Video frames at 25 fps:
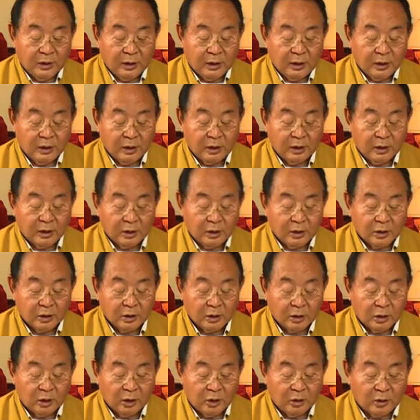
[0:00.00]
uh,
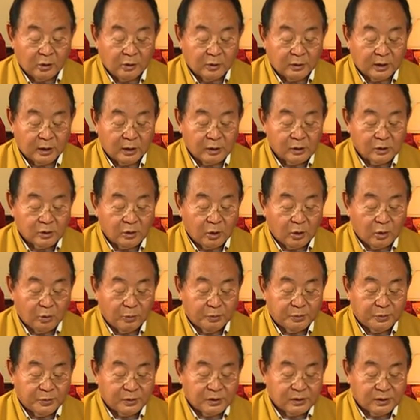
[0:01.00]
cloak and
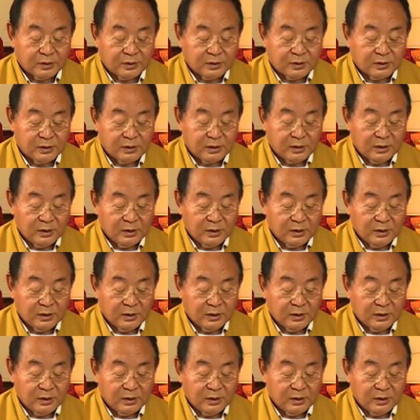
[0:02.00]
robes, and